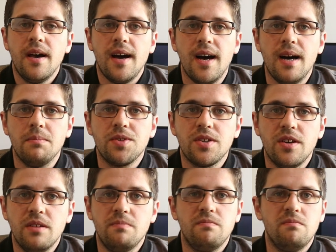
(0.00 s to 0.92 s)
Um,
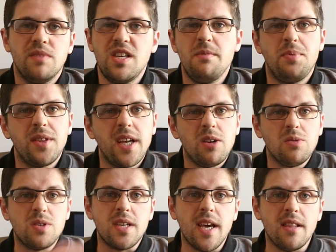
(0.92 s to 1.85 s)
so when you put that
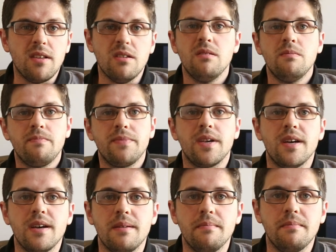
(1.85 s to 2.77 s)
all together,
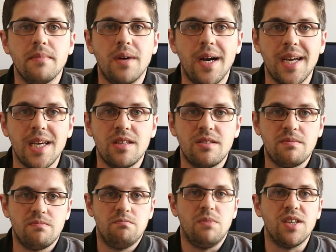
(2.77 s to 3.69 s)
um, I
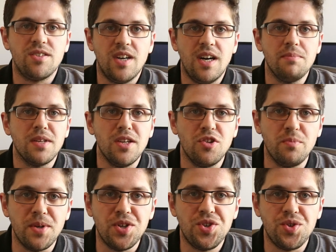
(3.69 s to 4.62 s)
guess my time's a
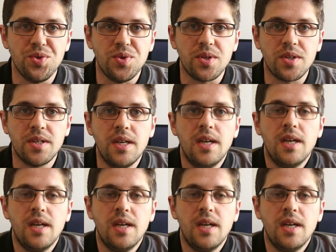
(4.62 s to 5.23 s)
little bit short.